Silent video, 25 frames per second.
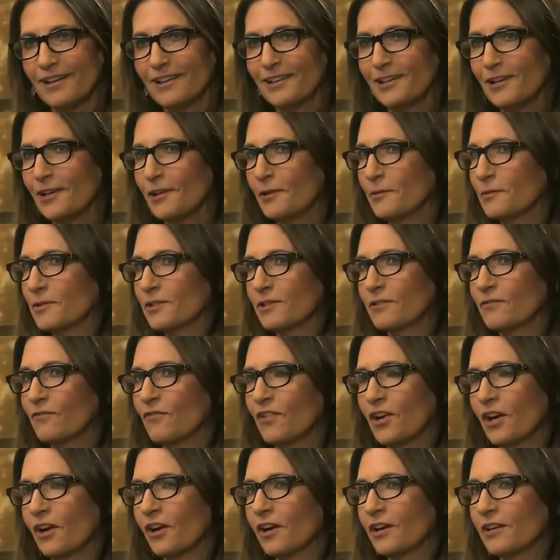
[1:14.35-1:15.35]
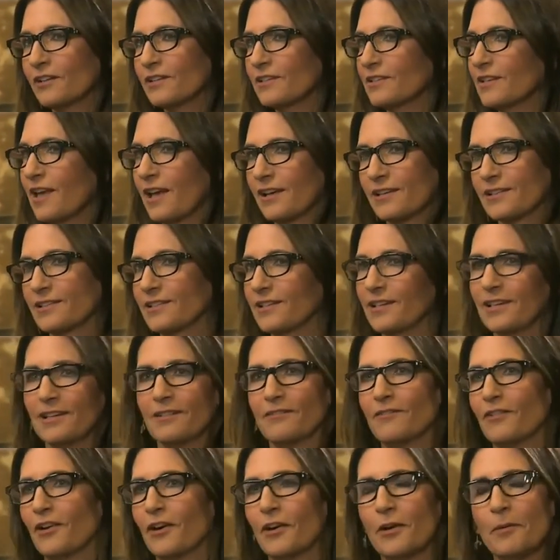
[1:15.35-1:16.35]
You know, it was very
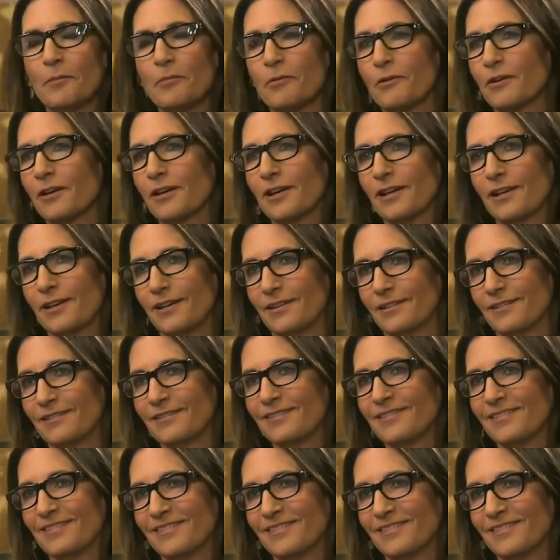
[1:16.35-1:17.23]
sexy, very pretty.